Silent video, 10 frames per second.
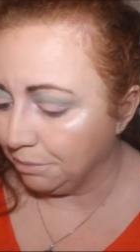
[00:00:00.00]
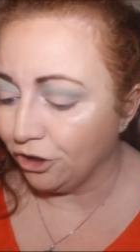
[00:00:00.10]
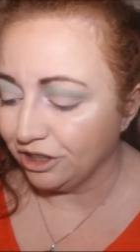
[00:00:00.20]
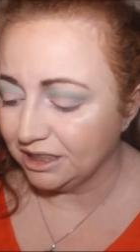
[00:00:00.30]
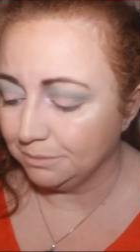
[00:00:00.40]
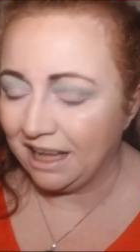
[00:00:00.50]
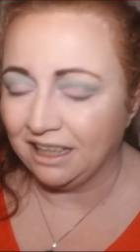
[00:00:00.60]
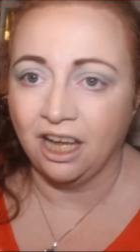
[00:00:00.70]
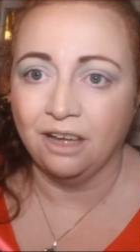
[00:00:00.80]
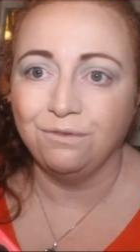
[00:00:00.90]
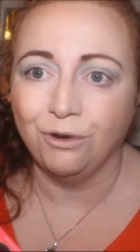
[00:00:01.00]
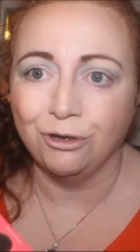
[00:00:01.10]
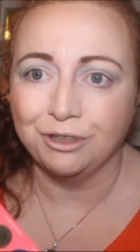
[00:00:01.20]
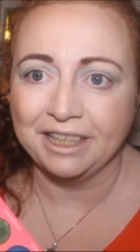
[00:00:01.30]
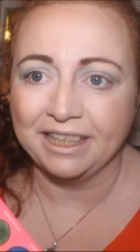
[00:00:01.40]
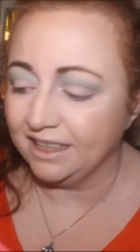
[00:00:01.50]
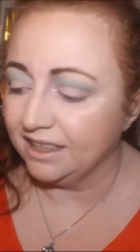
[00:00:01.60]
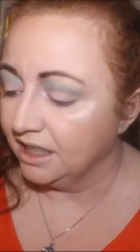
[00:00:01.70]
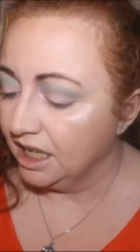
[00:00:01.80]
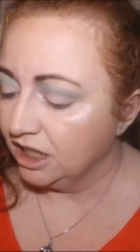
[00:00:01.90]
bought this palette for the
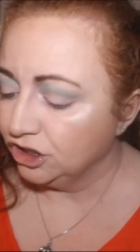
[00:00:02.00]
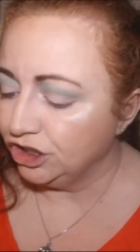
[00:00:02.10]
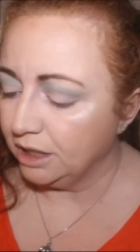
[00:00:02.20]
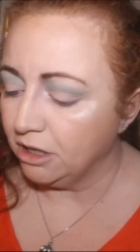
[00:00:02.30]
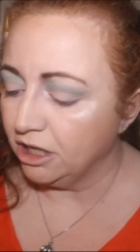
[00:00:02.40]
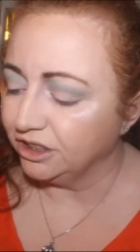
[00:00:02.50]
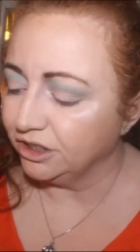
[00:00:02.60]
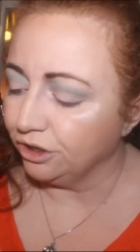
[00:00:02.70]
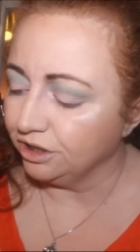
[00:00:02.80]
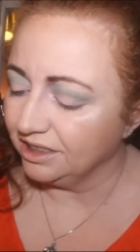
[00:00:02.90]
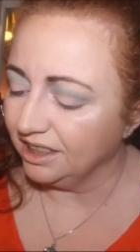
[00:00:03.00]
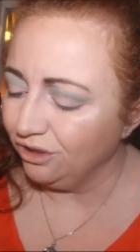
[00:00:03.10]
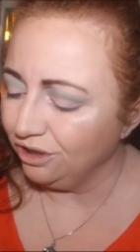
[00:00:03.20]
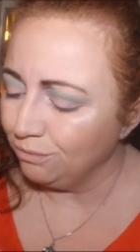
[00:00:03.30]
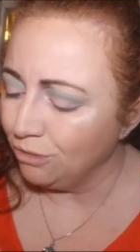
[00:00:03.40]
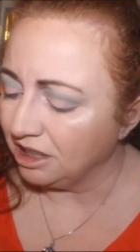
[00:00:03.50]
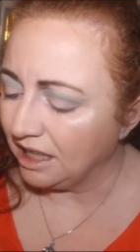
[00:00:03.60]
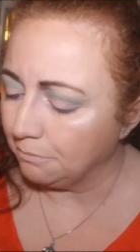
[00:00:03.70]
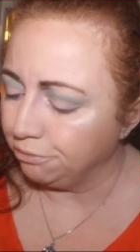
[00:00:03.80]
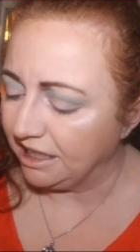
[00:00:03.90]
shimmers. Or oh, they look more
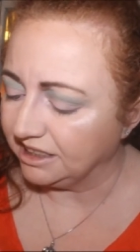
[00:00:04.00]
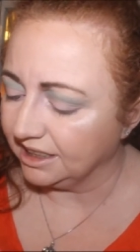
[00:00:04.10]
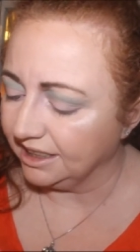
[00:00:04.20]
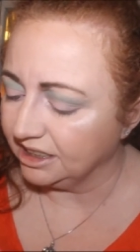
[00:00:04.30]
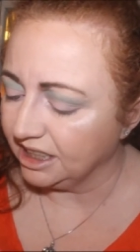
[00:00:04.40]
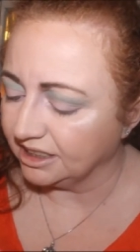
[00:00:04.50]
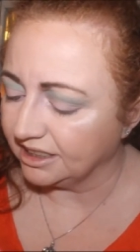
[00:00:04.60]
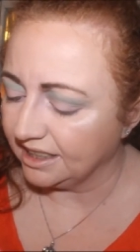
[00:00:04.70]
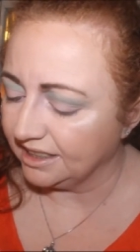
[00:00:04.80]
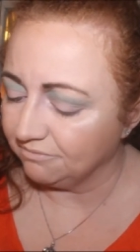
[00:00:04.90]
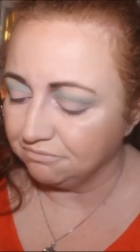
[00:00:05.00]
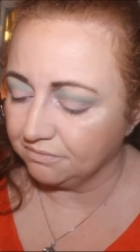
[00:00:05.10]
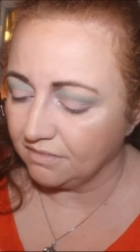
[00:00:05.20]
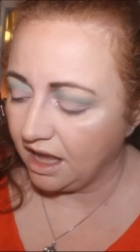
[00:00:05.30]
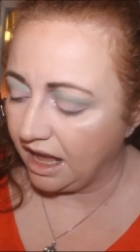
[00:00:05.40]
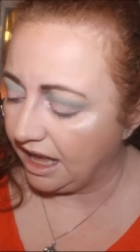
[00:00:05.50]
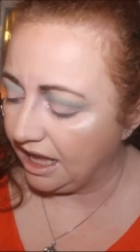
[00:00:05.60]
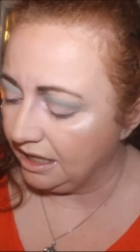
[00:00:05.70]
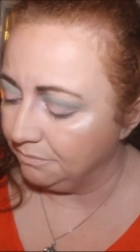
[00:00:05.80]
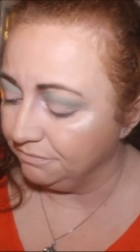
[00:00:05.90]
like press glitters,
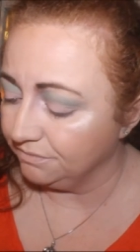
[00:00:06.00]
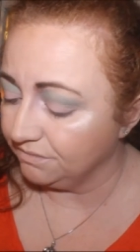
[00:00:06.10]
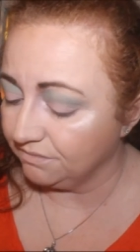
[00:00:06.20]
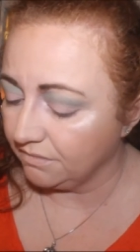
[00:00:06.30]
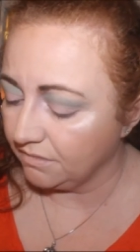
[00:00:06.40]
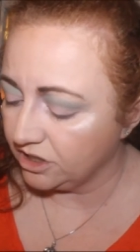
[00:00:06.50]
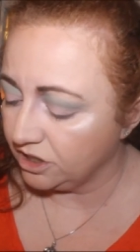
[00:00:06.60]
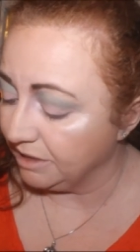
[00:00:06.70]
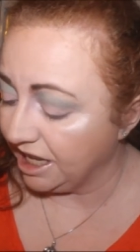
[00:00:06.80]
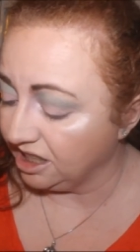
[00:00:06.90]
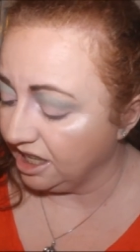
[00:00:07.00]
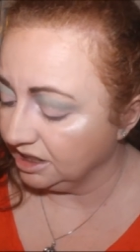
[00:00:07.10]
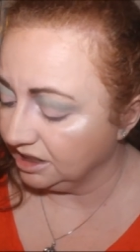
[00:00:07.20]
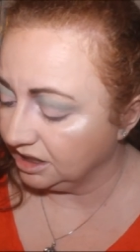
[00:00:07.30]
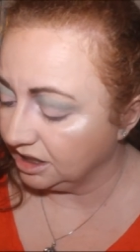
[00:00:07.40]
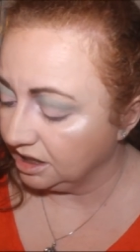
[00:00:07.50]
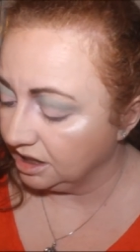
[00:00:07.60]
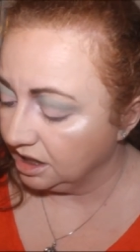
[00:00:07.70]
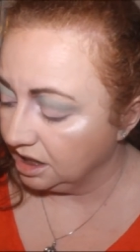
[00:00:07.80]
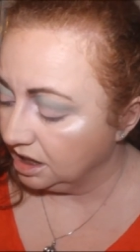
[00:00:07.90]
um, to be honest.
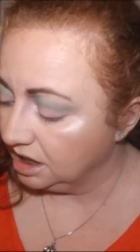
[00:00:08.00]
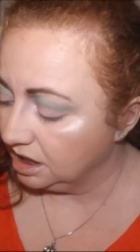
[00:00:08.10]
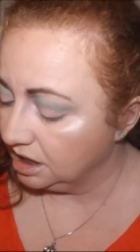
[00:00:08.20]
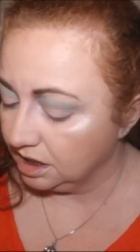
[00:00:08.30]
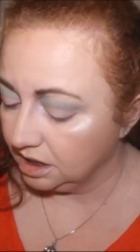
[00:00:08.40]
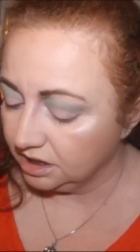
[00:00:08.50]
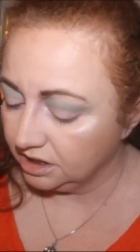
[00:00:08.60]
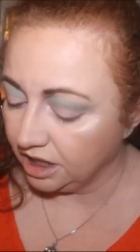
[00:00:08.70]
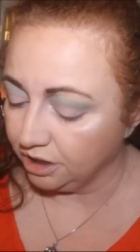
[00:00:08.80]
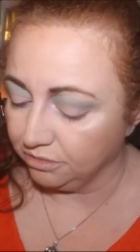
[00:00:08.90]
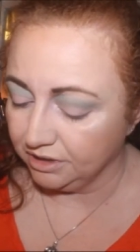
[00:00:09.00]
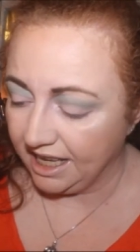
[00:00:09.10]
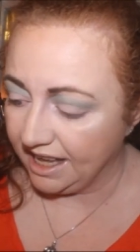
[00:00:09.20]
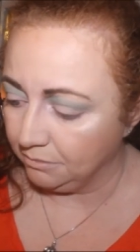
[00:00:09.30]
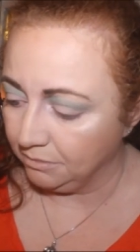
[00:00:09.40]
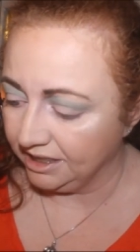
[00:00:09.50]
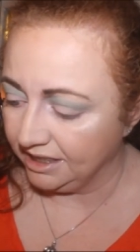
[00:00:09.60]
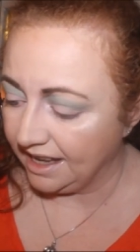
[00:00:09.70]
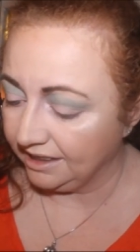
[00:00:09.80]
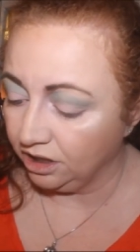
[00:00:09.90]
So yeah, I
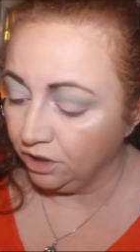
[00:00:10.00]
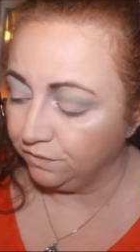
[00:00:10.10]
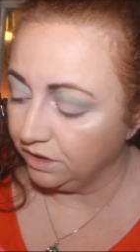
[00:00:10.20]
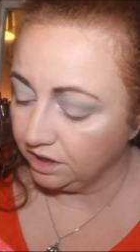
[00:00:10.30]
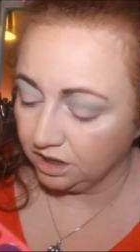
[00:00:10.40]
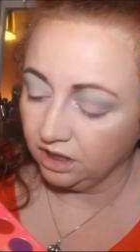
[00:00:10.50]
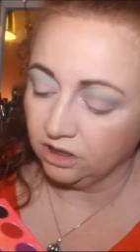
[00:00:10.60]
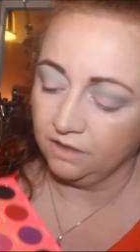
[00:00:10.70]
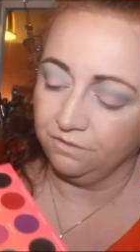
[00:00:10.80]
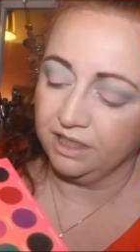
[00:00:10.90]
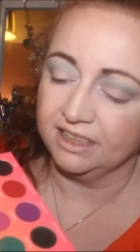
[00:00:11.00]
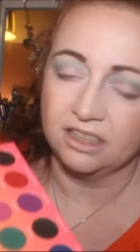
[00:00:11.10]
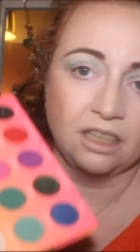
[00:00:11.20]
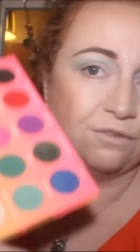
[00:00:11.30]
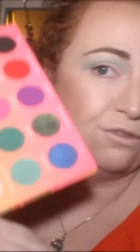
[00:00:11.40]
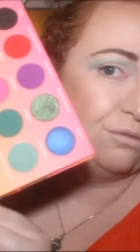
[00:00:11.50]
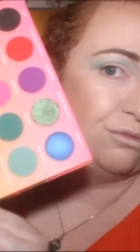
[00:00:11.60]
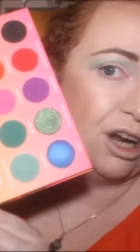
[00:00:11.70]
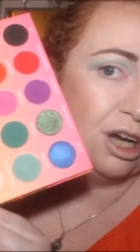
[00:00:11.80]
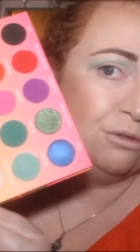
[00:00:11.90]
mean, I love the look of these on the front
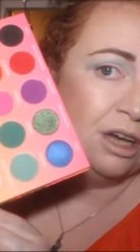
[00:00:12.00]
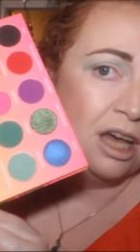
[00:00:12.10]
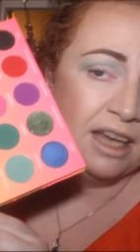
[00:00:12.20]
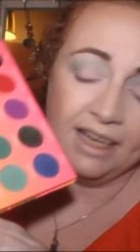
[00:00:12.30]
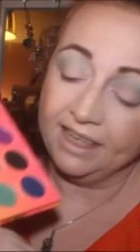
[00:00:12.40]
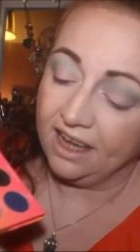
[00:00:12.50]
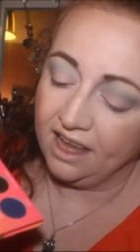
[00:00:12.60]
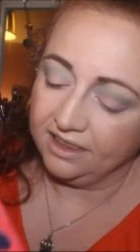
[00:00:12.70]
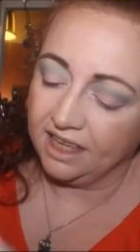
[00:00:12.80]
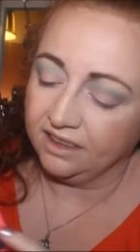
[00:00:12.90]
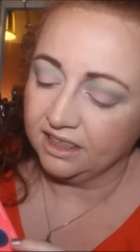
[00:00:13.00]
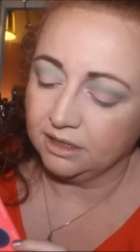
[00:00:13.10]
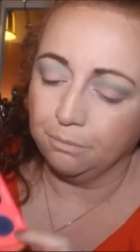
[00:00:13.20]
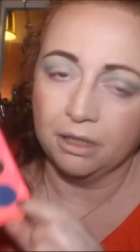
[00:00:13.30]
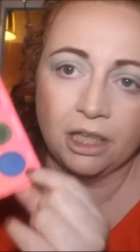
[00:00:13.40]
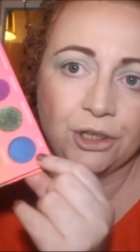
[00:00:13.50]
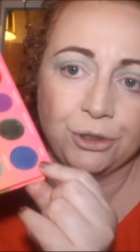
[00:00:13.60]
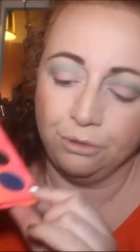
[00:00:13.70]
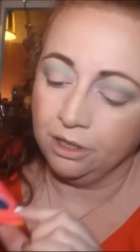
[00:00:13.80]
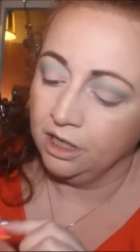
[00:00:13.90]
row here and then this
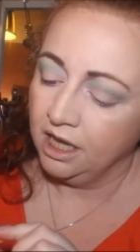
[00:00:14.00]
blue